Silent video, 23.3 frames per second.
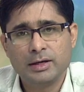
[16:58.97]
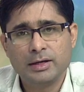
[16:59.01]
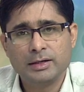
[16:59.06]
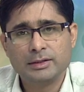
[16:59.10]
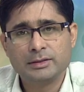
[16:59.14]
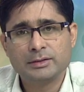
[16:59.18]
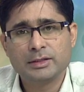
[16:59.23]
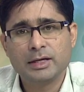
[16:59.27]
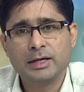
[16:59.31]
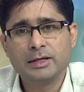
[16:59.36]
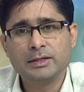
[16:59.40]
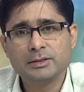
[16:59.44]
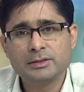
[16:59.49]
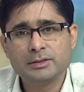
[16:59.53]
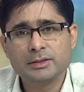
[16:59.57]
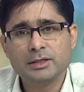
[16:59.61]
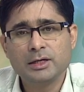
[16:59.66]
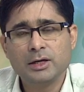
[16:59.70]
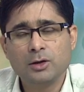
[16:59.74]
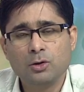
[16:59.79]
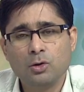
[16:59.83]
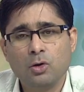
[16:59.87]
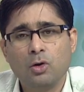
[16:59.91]
it's a
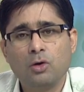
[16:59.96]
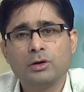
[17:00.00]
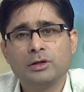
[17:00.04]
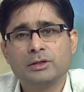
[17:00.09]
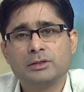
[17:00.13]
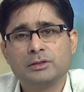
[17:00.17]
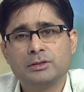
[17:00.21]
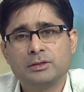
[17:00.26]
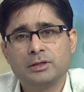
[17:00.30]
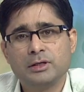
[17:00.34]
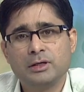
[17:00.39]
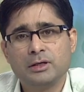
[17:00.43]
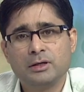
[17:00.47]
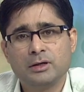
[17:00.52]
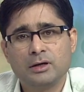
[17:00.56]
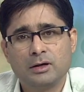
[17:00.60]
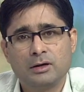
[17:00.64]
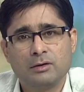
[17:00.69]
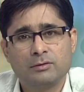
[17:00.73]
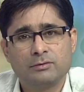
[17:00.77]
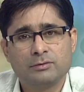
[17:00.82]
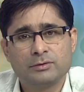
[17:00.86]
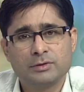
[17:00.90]
history, long history
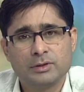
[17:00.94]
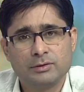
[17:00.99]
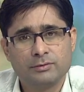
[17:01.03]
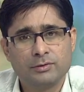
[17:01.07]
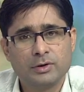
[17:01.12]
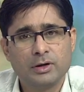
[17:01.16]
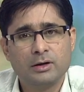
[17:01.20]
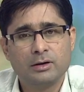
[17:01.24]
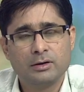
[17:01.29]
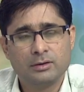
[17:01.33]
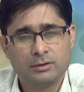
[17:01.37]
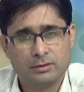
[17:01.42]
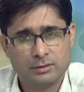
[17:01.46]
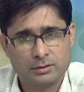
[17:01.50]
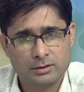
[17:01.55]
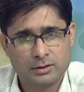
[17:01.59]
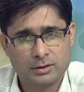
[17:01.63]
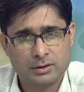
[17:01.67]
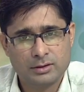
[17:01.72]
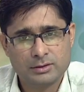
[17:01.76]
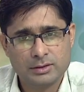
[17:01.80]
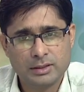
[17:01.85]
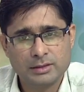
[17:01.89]
of several
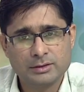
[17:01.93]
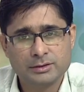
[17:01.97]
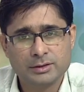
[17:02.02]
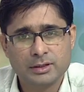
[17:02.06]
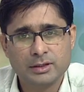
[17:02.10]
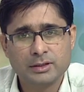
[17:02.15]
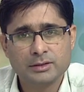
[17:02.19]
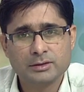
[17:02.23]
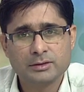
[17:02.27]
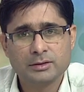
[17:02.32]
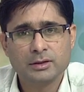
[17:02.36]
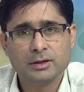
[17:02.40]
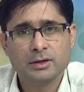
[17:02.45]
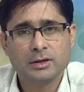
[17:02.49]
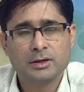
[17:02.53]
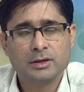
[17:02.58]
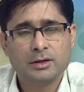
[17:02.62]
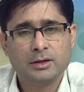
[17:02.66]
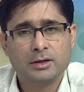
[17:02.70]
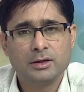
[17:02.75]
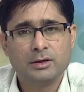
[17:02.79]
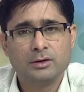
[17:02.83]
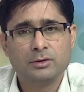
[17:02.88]
uh, centuries,
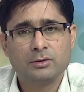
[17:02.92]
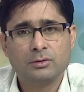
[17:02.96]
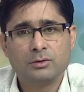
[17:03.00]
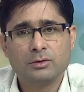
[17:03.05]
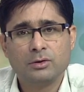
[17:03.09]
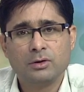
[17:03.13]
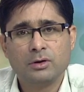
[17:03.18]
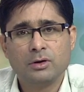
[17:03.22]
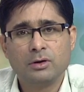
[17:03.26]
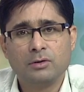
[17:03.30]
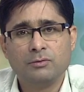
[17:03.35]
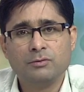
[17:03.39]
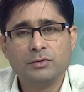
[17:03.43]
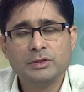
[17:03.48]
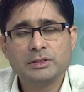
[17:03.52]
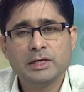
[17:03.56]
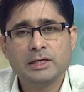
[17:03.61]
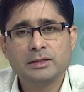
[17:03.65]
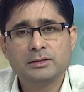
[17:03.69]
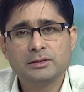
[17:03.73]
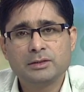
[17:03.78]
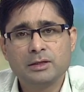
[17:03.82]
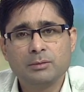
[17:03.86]
you know,
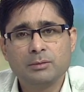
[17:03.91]
which has